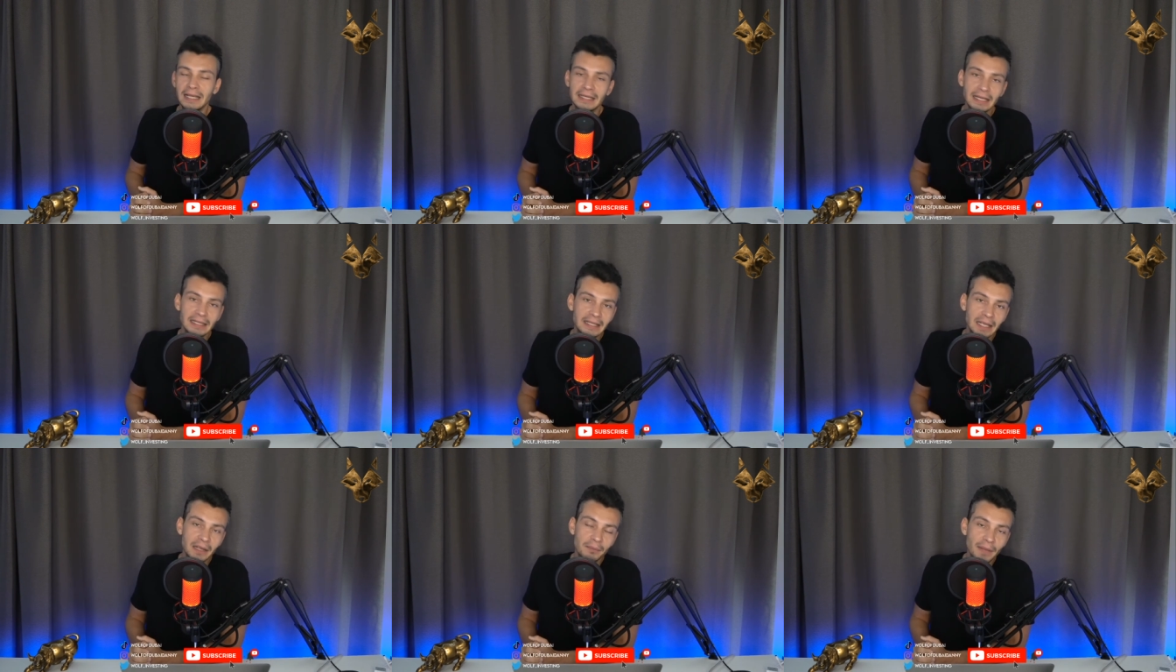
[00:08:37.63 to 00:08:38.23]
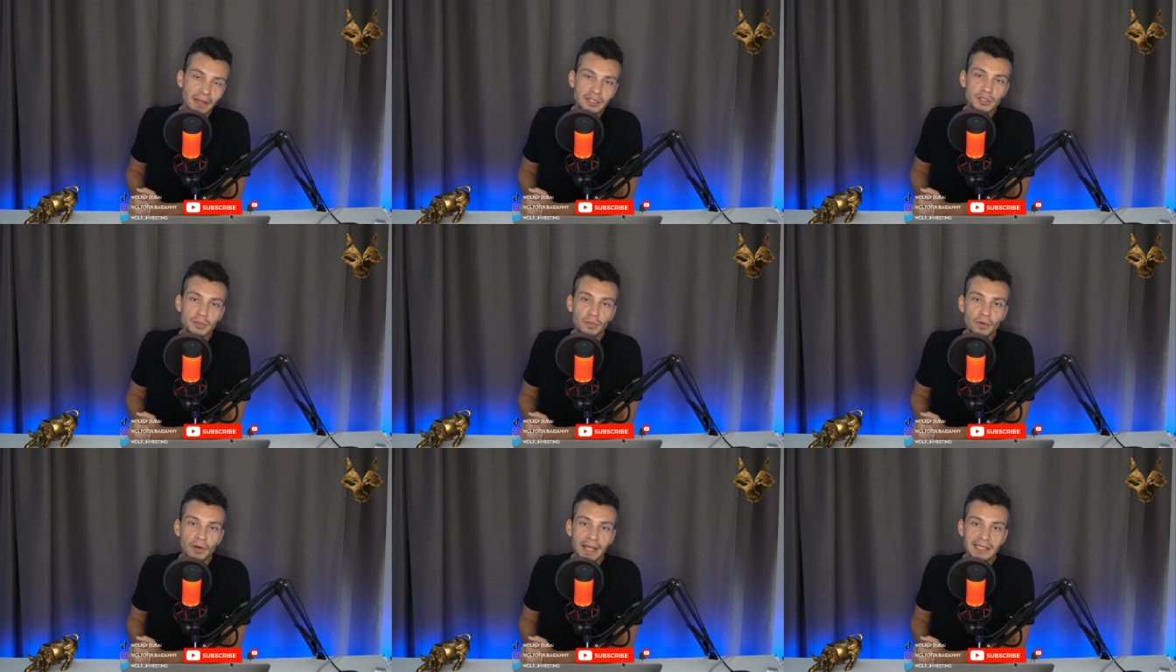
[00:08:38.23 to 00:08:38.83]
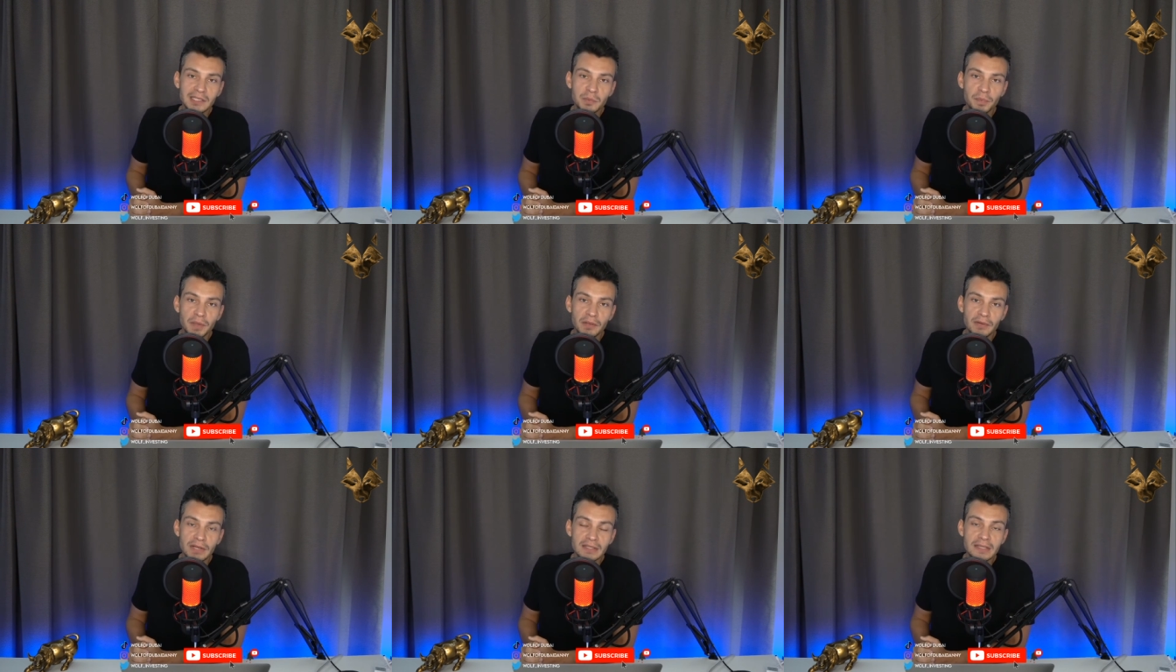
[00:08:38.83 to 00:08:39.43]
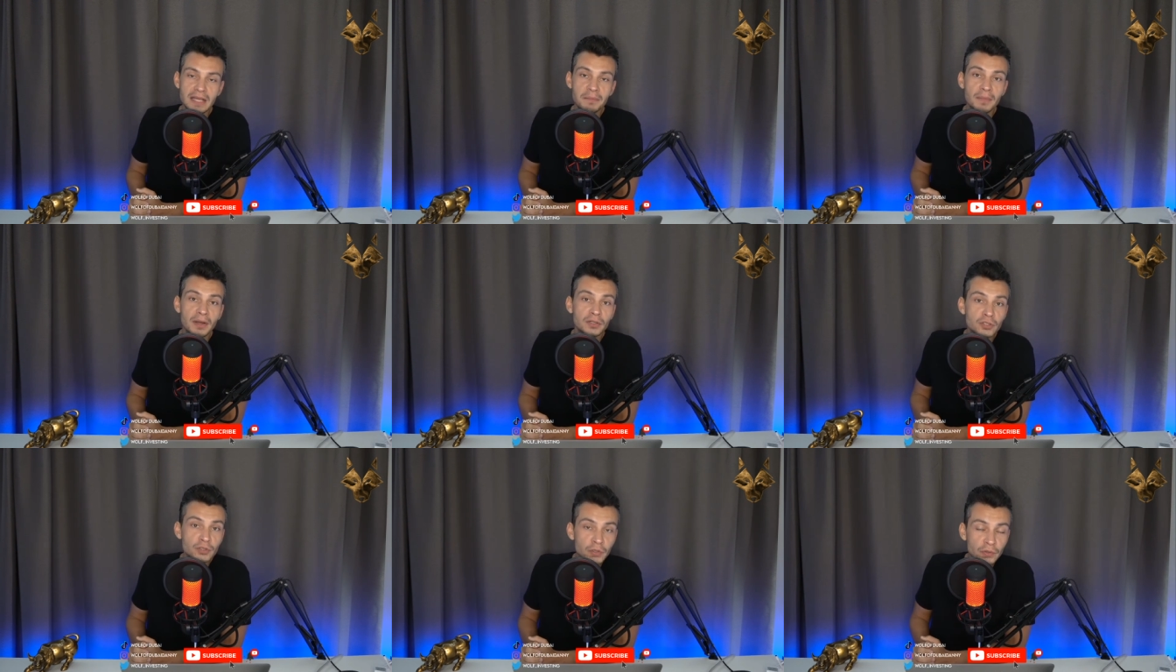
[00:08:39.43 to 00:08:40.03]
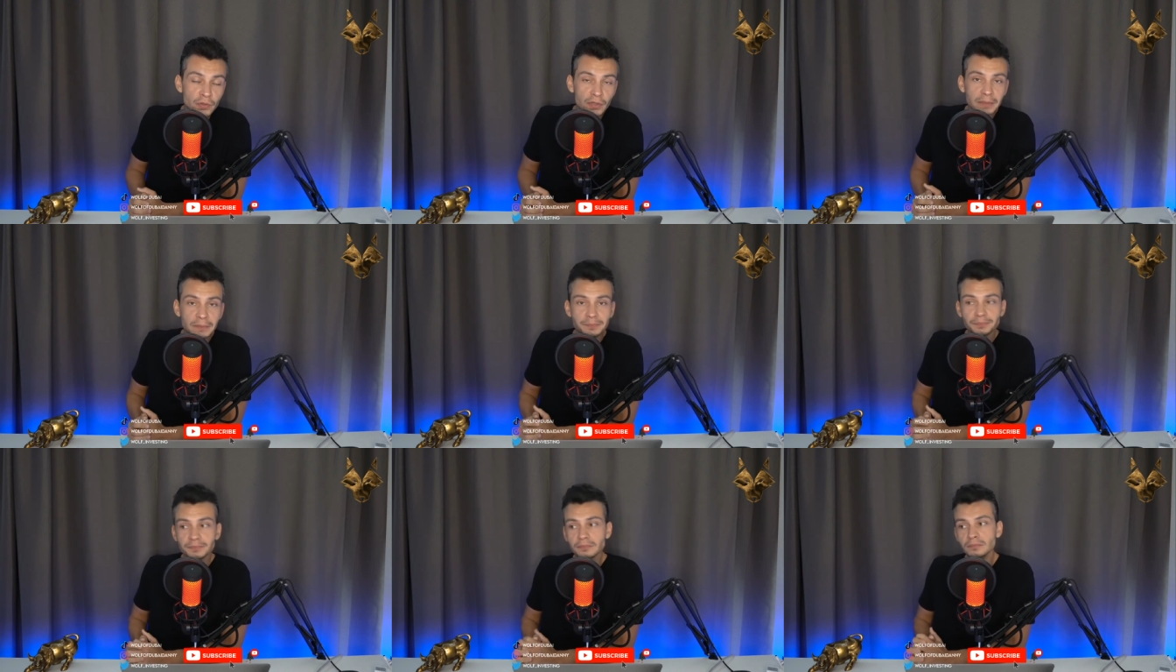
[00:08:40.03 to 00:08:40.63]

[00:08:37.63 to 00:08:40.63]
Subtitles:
getting much more experienced and mature,